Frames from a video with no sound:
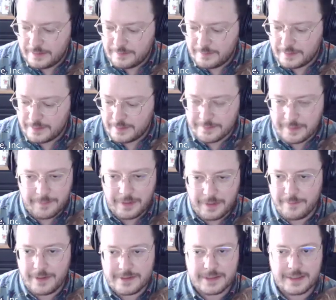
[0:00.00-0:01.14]
let's see, my mom
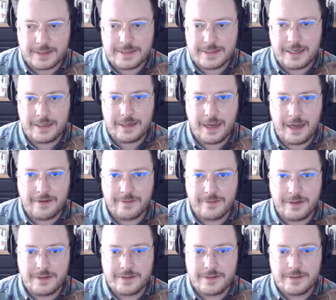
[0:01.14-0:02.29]
has like a tiny
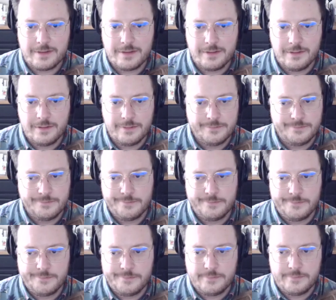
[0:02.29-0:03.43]
Havanese.
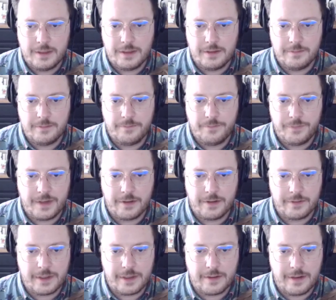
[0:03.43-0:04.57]
They don't
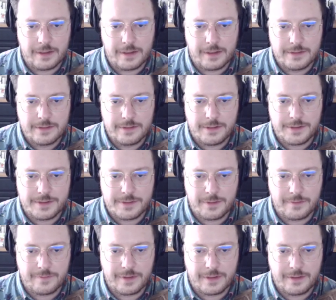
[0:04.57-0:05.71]
really interact. They just sort
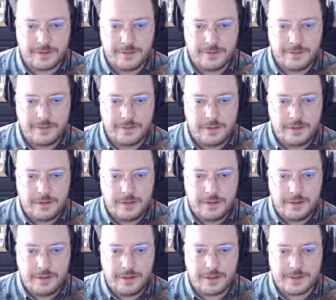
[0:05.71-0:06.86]
of like
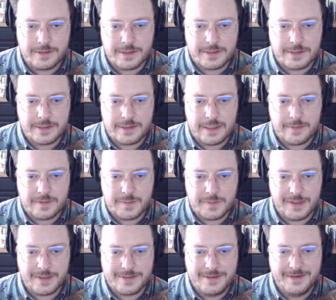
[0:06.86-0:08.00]
exist in the same
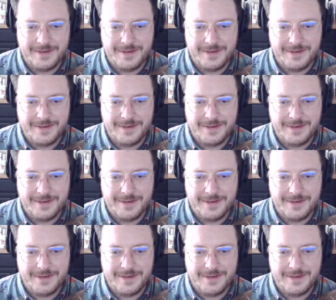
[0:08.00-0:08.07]
space.